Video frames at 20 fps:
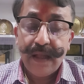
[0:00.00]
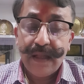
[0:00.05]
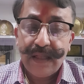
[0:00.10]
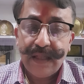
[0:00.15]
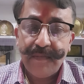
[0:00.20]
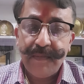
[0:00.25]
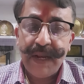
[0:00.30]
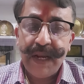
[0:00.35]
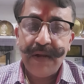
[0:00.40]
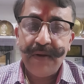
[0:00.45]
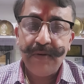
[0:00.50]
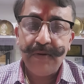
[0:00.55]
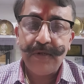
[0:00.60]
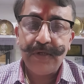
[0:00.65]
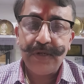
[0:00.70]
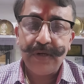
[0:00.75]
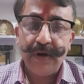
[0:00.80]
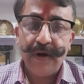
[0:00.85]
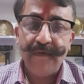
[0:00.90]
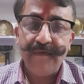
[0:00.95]
The main door
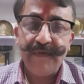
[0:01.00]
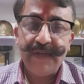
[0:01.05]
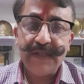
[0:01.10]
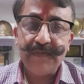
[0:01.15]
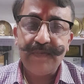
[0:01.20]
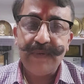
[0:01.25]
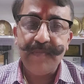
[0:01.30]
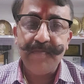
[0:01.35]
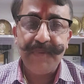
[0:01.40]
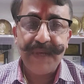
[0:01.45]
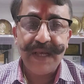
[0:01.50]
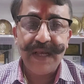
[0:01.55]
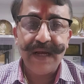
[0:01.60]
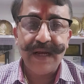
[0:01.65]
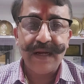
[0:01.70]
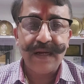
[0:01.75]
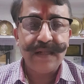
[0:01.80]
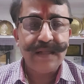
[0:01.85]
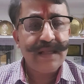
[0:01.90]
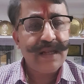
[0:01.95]
should always be
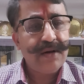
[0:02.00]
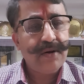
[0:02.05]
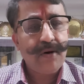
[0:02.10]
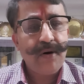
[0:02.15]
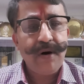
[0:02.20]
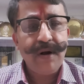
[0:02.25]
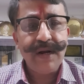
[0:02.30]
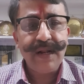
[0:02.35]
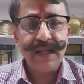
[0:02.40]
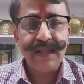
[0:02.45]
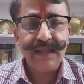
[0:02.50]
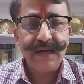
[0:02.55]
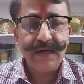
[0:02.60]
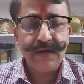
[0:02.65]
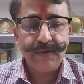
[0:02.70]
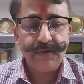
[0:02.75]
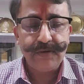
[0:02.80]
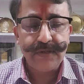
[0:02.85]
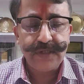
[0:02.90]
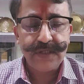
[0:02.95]
bigger than all other
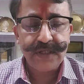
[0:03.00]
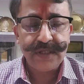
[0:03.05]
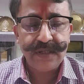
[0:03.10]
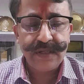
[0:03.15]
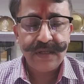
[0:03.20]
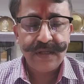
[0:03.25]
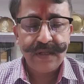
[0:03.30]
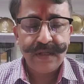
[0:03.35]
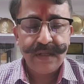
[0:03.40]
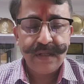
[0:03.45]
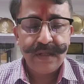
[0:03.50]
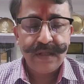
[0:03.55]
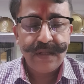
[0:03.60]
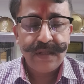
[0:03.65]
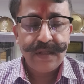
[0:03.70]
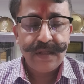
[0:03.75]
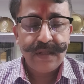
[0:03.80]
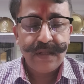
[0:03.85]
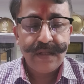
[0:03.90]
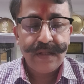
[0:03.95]
doors
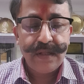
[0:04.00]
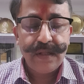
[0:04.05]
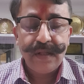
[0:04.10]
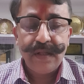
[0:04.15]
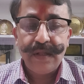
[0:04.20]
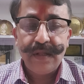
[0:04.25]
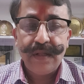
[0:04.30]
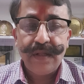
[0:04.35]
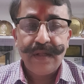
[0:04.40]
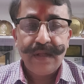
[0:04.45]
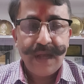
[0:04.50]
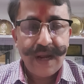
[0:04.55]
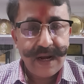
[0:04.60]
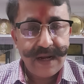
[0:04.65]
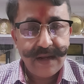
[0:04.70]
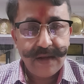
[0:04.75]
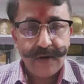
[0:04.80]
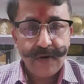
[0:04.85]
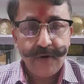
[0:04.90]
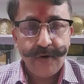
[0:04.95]
at
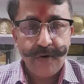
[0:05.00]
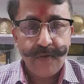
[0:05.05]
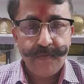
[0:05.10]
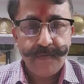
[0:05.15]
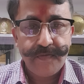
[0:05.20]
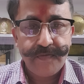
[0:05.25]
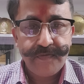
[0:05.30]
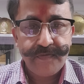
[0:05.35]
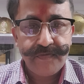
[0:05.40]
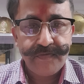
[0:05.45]
your home.